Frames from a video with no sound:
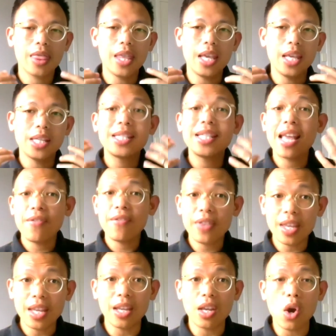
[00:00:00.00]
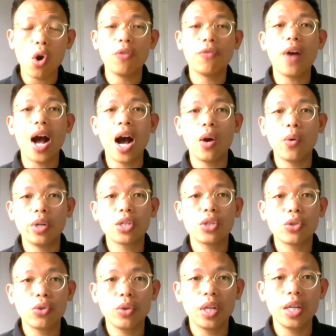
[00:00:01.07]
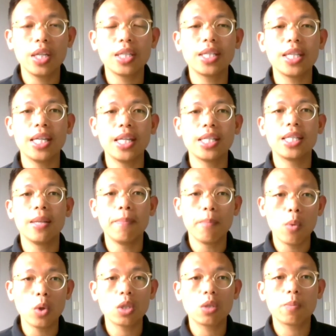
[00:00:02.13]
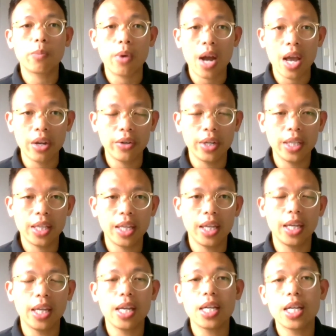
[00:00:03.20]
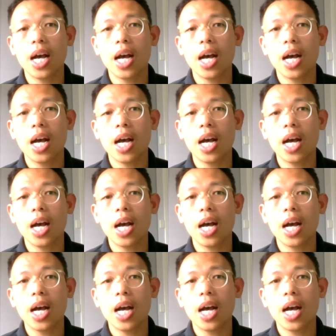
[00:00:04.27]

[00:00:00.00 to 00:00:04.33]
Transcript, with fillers: the safety of our students is the most priority.